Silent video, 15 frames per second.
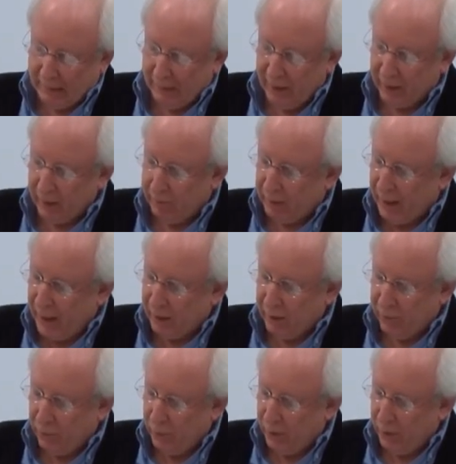like a block
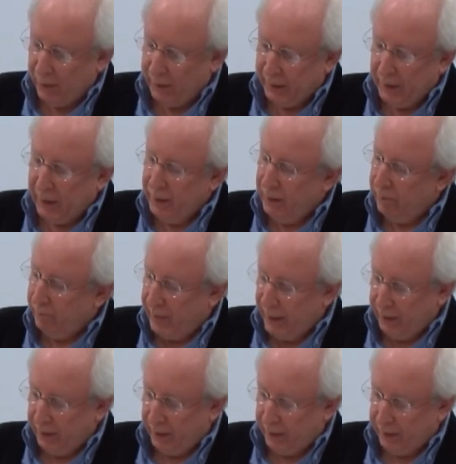of wood,
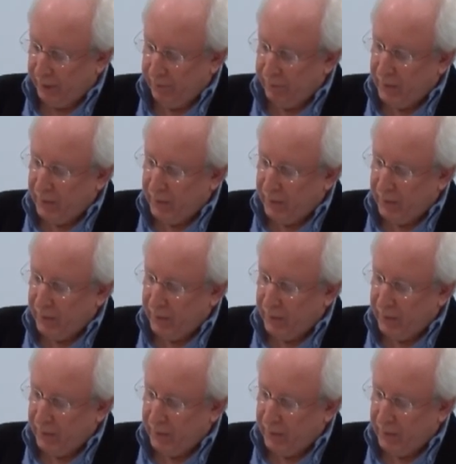made it,